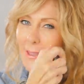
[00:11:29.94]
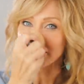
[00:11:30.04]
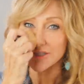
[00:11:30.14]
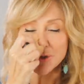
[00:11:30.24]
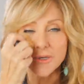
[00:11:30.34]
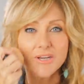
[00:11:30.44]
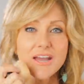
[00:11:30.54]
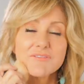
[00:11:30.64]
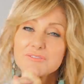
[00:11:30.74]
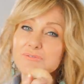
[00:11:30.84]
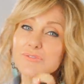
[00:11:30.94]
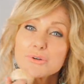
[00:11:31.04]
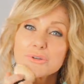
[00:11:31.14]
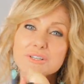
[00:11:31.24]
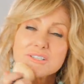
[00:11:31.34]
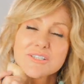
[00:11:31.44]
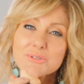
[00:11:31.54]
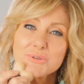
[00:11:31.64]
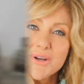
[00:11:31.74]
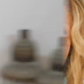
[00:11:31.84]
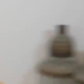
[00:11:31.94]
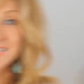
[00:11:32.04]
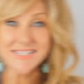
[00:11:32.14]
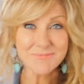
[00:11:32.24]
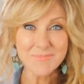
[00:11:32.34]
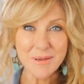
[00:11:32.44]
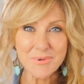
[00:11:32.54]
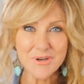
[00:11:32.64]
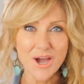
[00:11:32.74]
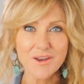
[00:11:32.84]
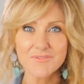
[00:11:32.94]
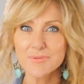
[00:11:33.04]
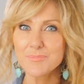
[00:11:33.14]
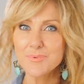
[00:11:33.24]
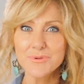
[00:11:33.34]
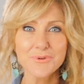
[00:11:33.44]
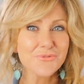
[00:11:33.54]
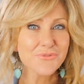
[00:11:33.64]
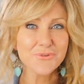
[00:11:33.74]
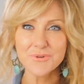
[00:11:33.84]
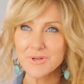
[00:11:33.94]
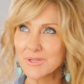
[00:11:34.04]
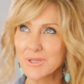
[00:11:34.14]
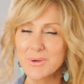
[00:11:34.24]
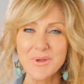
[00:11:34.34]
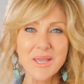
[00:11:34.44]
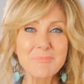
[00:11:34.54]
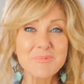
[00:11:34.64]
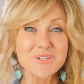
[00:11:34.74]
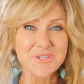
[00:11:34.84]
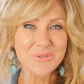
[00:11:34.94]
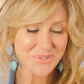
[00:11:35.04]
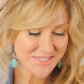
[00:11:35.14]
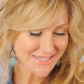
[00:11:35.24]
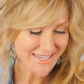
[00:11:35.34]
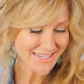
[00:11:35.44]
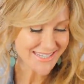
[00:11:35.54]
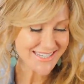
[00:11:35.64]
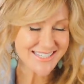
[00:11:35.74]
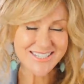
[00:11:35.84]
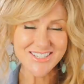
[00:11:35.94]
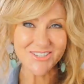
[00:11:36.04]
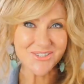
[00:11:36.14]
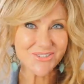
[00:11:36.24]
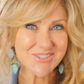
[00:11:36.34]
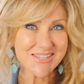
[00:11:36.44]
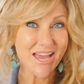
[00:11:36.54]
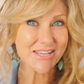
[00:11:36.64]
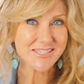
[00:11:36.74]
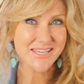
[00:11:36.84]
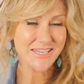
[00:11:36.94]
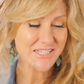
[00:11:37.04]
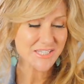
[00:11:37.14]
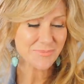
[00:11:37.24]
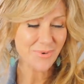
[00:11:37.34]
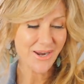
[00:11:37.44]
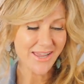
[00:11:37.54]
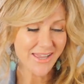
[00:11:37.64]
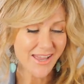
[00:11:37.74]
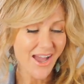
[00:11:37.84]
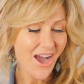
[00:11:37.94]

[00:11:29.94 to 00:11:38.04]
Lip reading: and then you're going to have a flawless look. And tip number 9 for beautiful, glowing, mature skin is to use a setting spray.